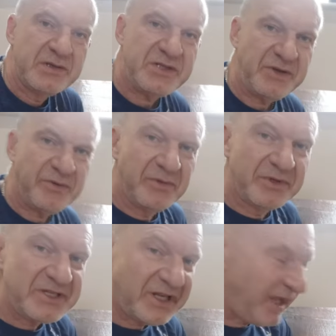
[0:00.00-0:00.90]
So
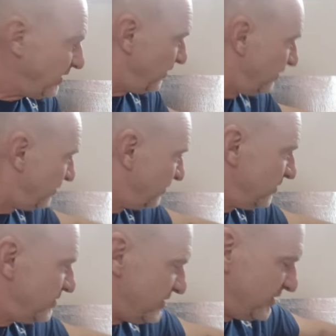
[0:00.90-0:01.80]
once again,
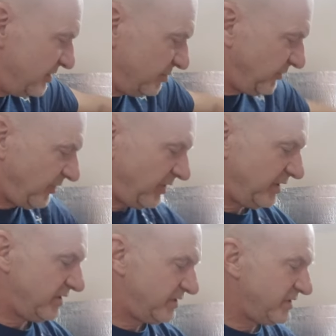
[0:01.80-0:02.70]
using the
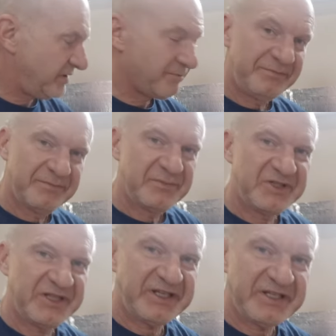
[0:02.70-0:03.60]
double-sided um,
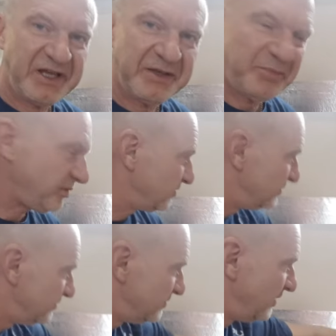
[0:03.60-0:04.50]
sticky tape
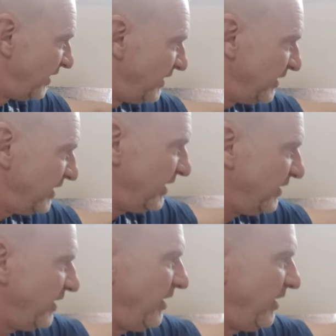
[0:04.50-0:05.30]
and the